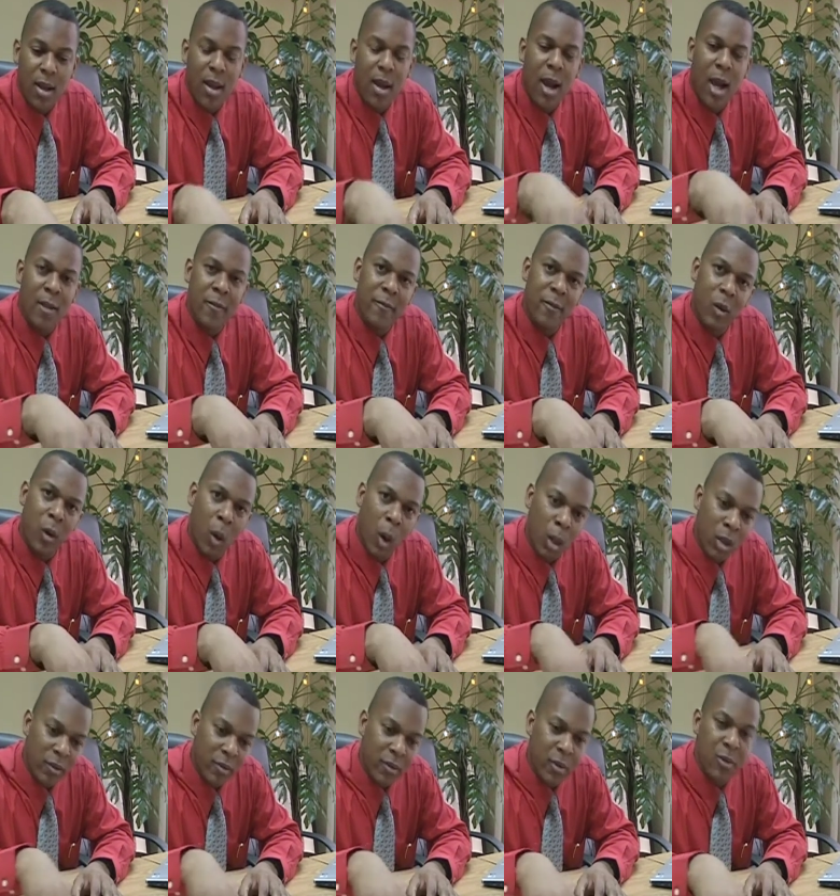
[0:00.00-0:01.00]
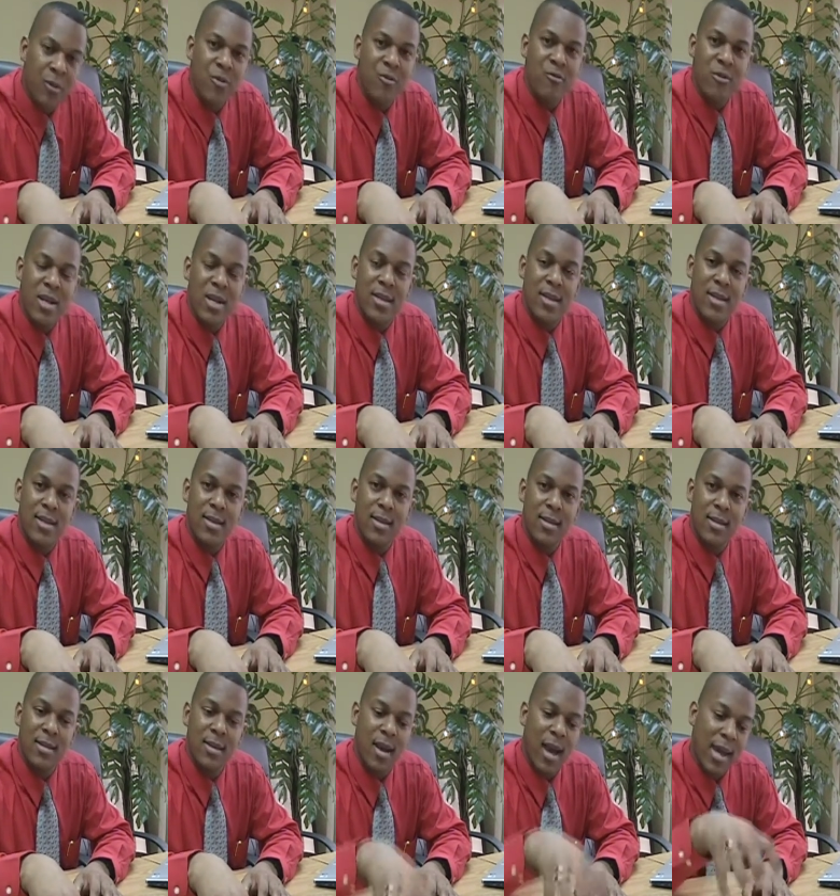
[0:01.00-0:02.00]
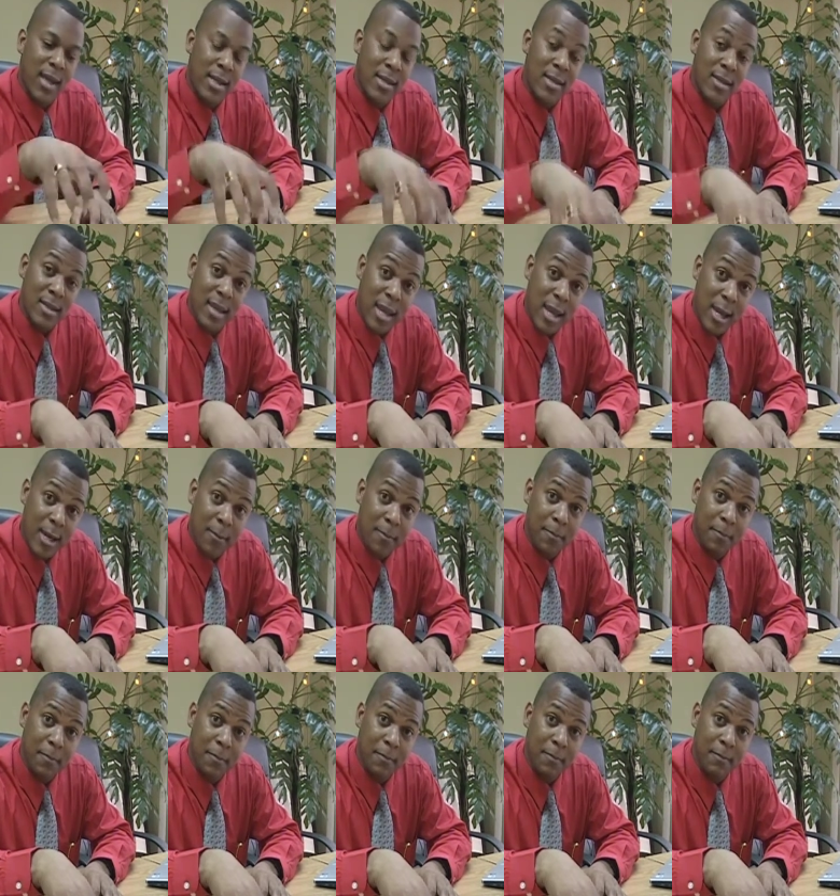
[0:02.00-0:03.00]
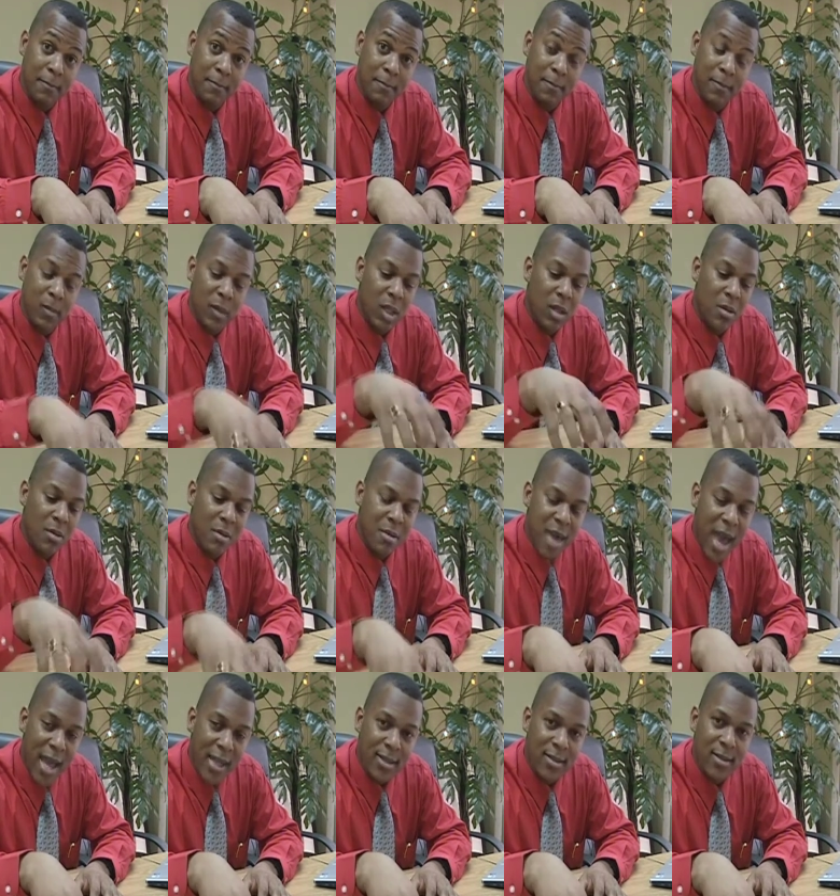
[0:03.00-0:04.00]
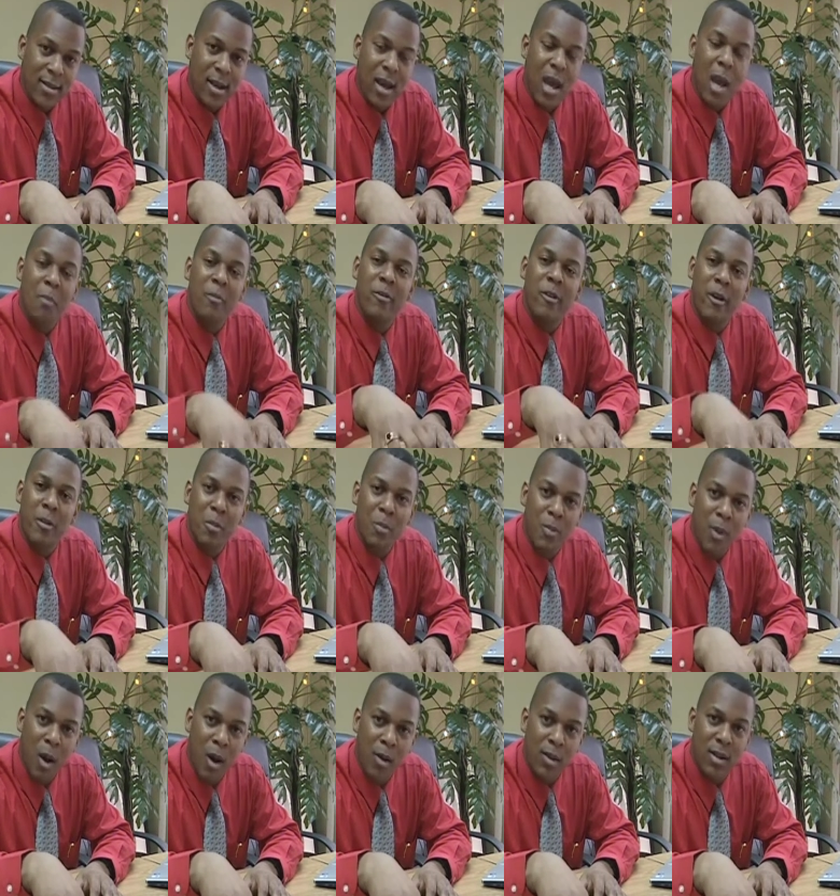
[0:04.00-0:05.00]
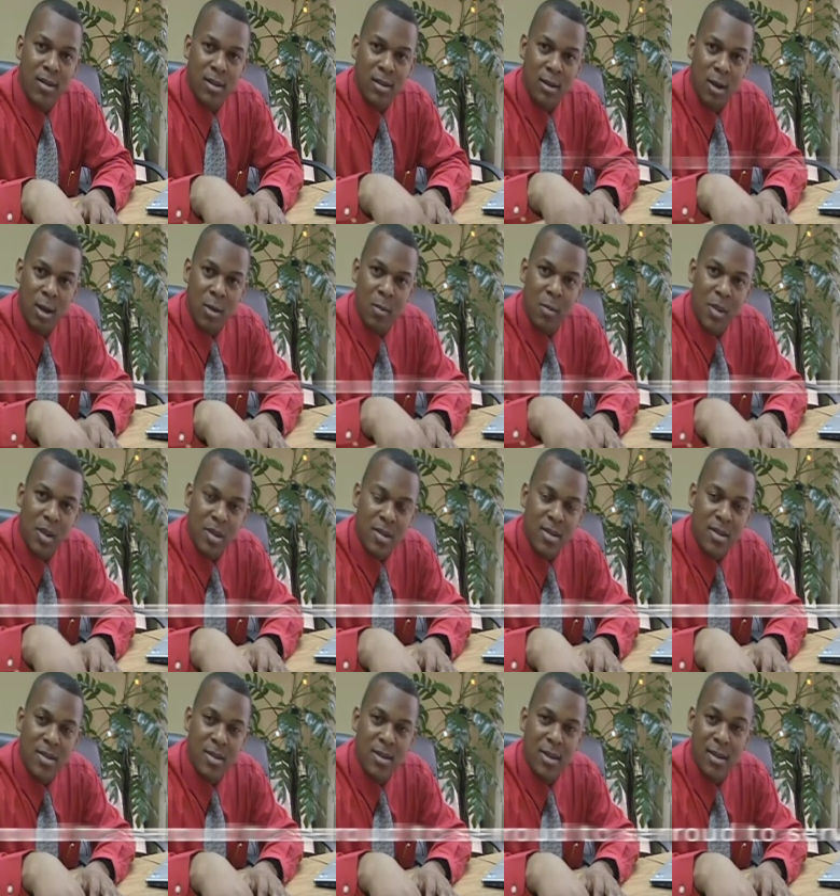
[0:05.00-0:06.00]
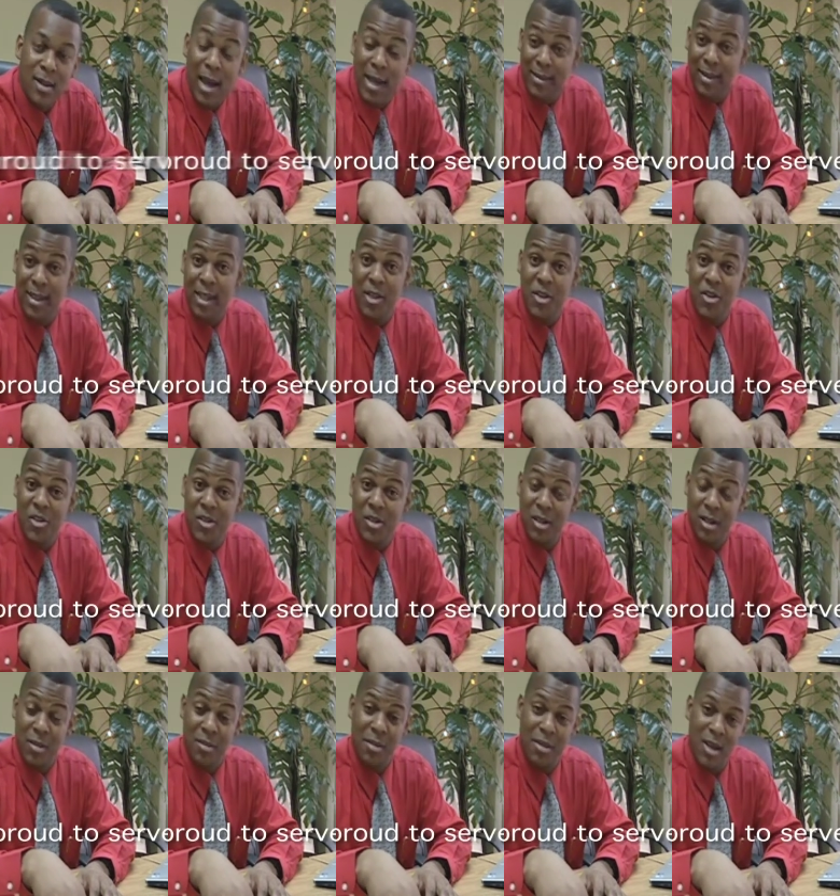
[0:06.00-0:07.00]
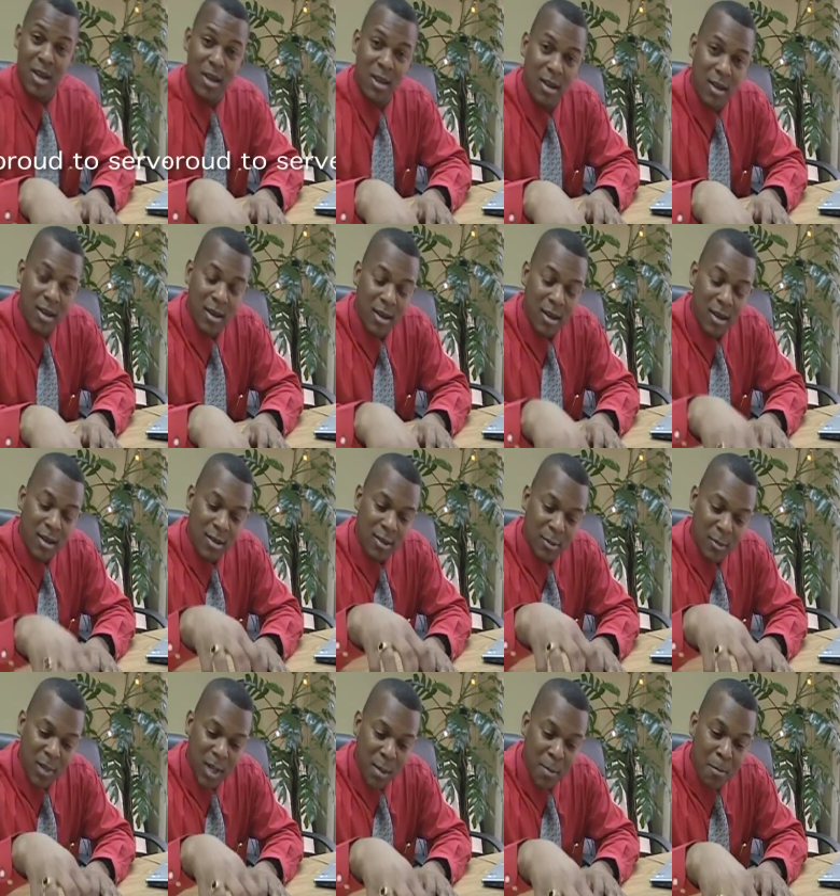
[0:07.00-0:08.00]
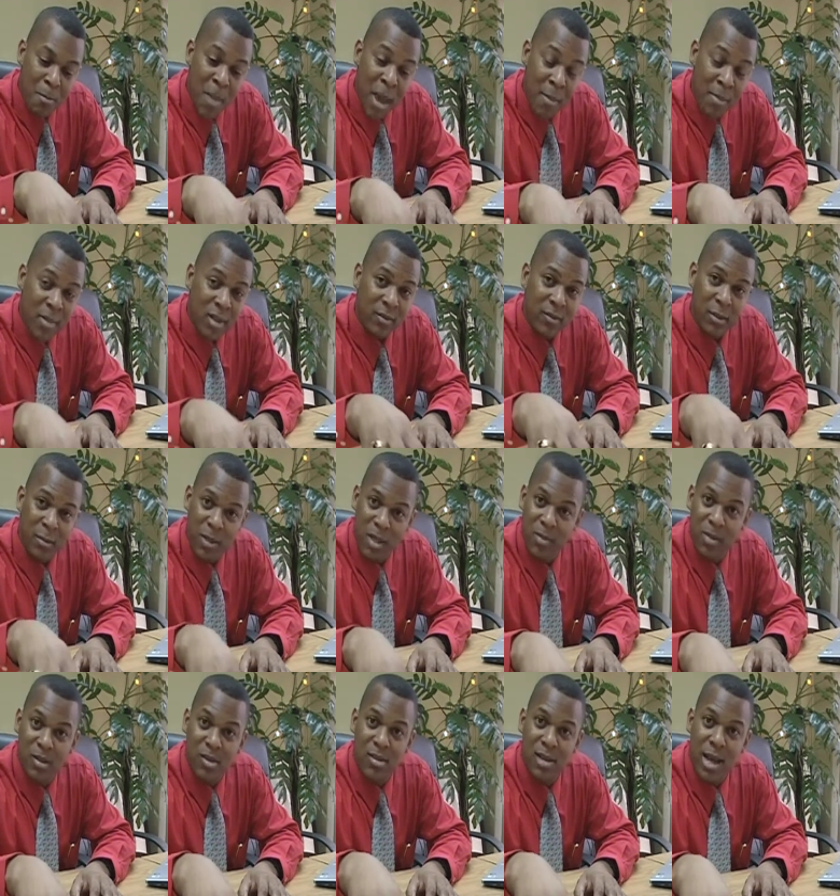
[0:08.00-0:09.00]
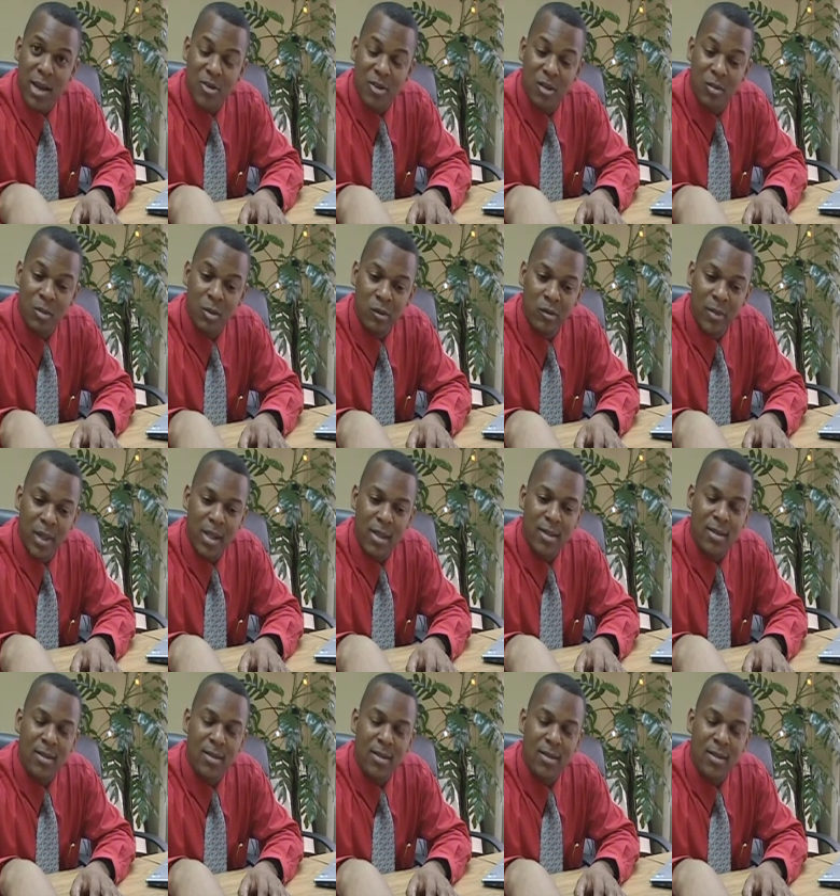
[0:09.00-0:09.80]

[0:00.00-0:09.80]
And for all of those reasons, I can say that I'm very proud as a young person at age 30 to be a member of the People's National Movement,